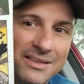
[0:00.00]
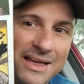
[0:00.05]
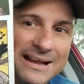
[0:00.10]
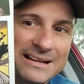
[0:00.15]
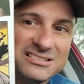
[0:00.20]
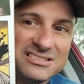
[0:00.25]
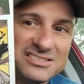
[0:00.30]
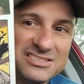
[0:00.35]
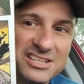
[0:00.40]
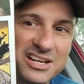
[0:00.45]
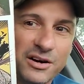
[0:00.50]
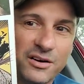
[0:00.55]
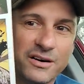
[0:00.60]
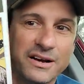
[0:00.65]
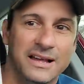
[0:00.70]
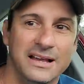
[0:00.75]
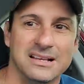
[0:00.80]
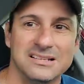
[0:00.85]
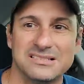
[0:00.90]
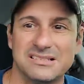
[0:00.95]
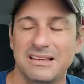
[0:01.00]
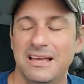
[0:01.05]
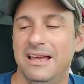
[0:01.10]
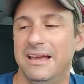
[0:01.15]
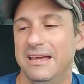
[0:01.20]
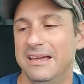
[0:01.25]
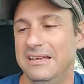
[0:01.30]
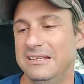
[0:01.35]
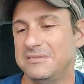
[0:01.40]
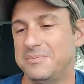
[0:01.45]
Like, serious.
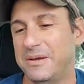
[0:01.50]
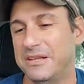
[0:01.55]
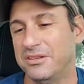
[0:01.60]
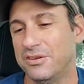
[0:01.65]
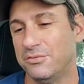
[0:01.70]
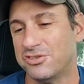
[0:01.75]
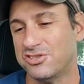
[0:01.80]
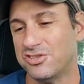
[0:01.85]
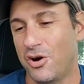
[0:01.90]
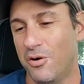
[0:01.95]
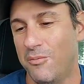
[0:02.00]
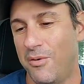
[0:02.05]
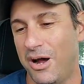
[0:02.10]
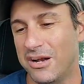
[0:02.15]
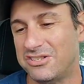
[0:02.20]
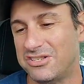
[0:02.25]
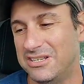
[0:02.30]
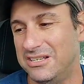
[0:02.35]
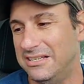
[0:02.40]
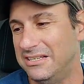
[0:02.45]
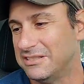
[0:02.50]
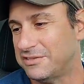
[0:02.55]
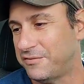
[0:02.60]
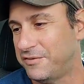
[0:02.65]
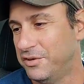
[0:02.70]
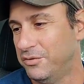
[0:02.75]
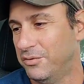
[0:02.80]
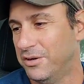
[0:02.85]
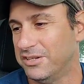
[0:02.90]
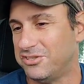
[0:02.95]
He's been through so much in these
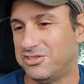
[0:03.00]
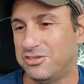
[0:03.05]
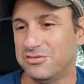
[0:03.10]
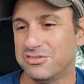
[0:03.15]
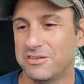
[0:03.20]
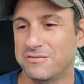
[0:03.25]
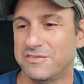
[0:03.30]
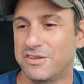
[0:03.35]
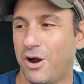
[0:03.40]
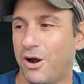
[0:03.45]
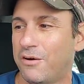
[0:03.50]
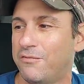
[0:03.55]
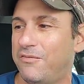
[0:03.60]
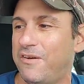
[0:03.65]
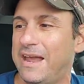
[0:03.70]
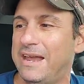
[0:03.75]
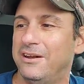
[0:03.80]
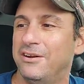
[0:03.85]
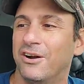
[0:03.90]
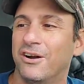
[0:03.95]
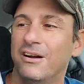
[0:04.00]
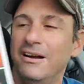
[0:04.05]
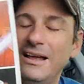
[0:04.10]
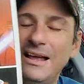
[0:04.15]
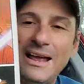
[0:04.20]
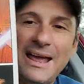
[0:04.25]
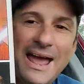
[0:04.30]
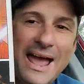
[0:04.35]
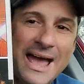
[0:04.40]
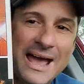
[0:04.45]
few issues of Darth Vader,
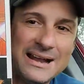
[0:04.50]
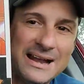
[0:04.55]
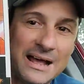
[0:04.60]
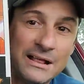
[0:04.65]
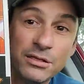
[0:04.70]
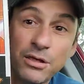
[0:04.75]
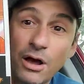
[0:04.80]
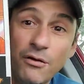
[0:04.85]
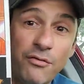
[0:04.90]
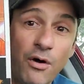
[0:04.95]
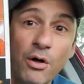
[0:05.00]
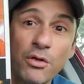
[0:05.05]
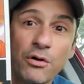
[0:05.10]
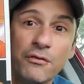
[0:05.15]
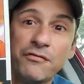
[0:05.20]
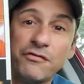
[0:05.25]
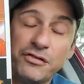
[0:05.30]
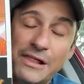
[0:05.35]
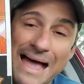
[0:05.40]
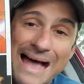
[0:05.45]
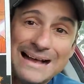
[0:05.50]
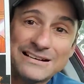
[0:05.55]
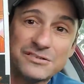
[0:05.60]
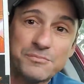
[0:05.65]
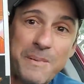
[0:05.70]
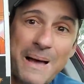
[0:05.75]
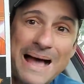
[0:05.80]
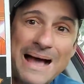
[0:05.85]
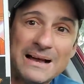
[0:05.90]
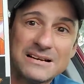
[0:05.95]
and I love all the
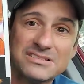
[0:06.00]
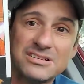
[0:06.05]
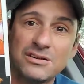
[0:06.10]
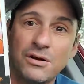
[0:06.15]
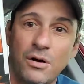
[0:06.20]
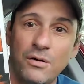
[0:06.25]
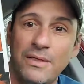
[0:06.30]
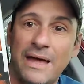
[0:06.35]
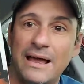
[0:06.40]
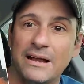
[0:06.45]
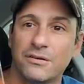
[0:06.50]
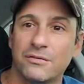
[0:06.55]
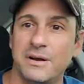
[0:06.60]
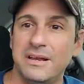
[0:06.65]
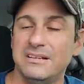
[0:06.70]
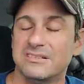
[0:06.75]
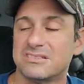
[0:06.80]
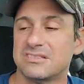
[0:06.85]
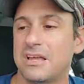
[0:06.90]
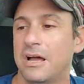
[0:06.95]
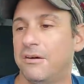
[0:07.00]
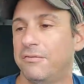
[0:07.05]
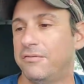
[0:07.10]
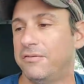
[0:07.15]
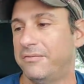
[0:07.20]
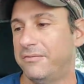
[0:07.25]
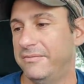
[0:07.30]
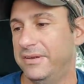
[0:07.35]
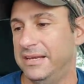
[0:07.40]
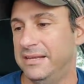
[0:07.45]
flashbacks and all that great stuff
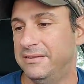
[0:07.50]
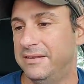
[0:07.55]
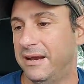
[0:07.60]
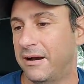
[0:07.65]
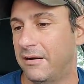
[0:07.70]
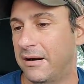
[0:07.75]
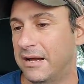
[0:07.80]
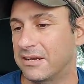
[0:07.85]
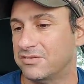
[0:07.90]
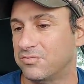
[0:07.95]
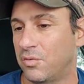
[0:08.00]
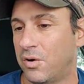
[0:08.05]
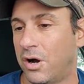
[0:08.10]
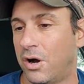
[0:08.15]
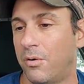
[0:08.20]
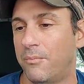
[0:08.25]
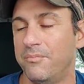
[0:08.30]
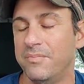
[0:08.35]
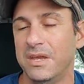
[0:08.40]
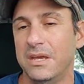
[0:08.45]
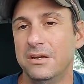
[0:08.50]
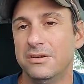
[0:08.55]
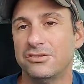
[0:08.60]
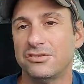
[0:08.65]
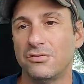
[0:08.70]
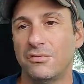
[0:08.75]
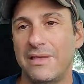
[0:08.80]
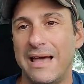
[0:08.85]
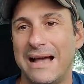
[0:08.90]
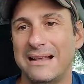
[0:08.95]
in there as well.
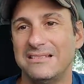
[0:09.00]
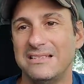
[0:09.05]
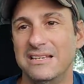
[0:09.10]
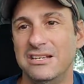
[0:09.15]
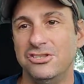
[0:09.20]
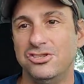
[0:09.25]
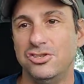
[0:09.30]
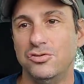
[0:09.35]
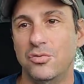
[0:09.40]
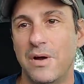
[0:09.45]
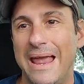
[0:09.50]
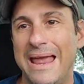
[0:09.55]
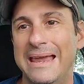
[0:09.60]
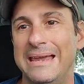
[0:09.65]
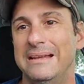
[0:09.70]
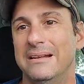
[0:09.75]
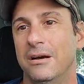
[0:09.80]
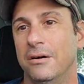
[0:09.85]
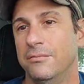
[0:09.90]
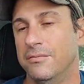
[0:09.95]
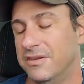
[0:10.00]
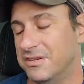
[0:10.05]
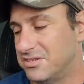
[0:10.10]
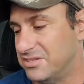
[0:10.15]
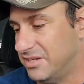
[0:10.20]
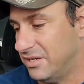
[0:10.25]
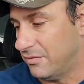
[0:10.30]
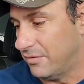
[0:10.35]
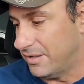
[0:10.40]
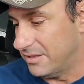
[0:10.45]
So that's issue 8 of the
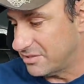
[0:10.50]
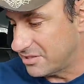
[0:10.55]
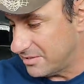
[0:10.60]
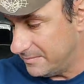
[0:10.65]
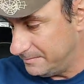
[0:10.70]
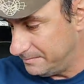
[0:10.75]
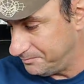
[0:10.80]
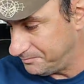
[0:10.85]
series.